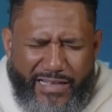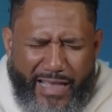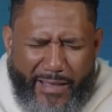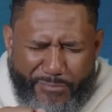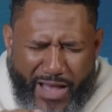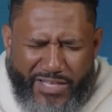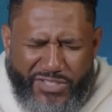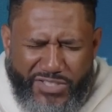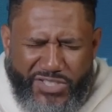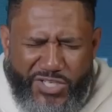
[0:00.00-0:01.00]

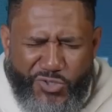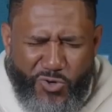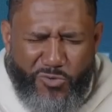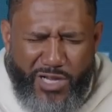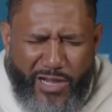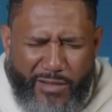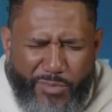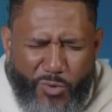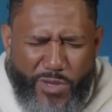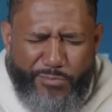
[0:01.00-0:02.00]
imposter syndrome, God,
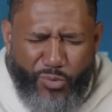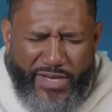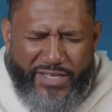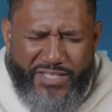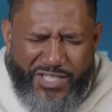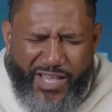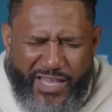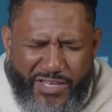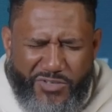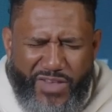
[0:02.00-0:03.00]
but we break the
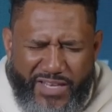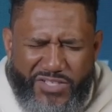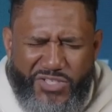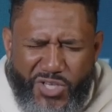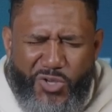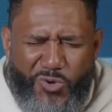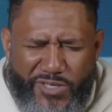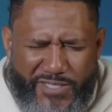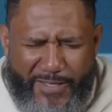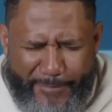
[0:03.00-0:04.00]
chains of
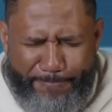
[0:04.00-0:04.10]
insecurity